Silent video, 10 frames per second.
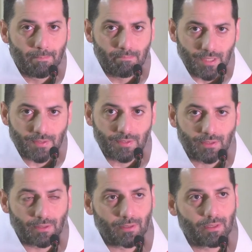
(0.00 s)

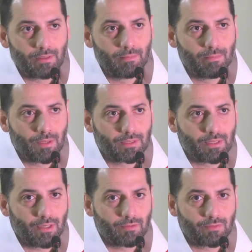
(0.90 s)
mystical
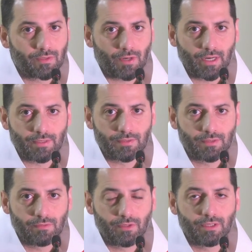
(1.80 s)
body of
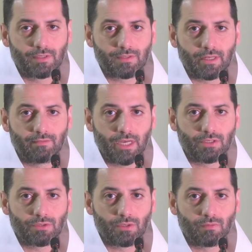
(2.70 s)
Christ for the
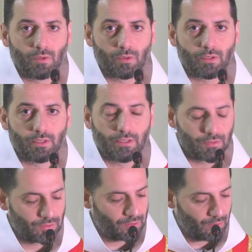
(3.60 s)
salvation of all
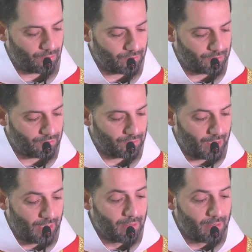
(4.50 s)
souls.